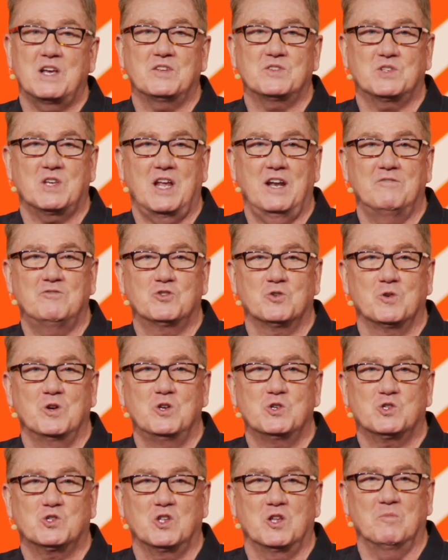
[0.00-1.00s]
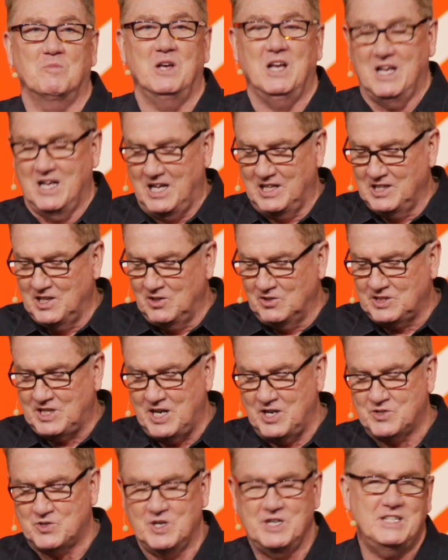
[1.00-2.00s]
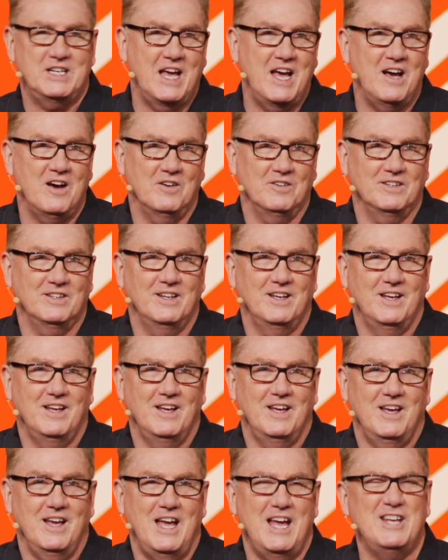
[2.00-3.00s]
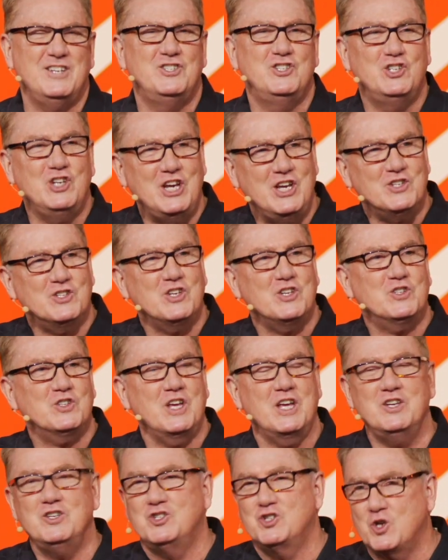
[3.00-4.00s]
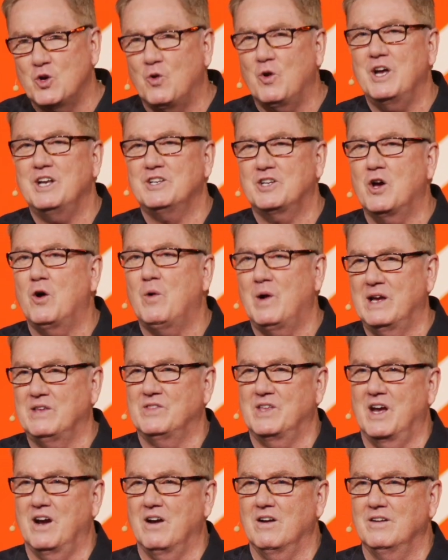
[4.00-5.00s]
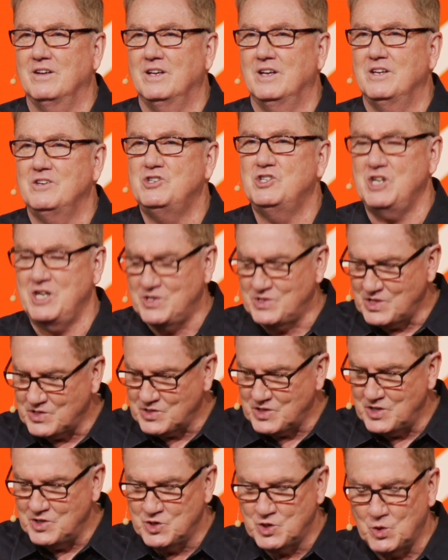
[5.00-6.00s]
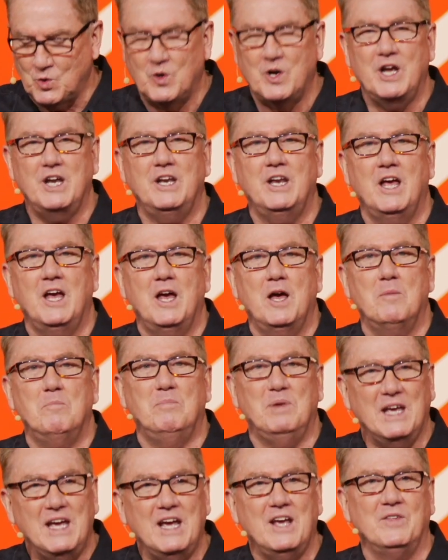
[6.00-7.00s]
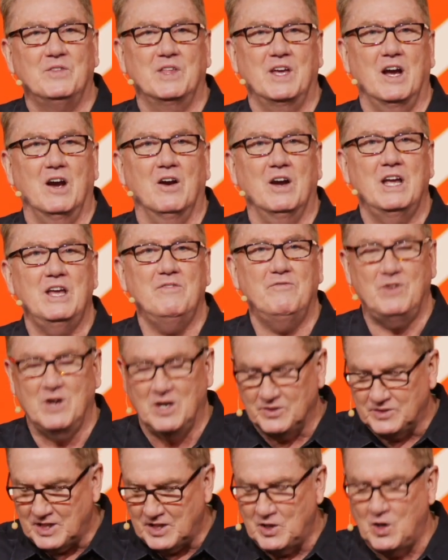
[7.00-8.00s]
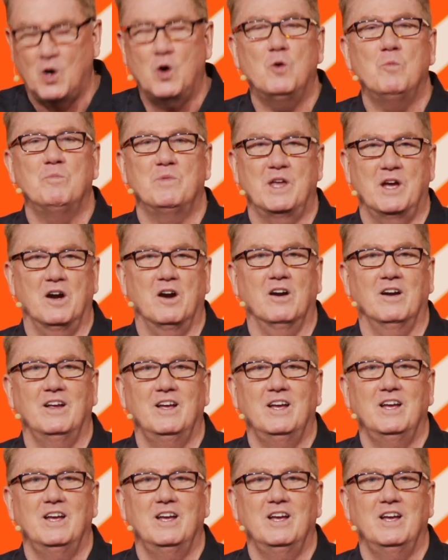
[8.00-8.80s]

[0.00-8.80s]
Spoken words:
outside of Jerusalem, a little country town. And Jesus enjoyed going there. Jesus enjoyed being there. He felt at home there.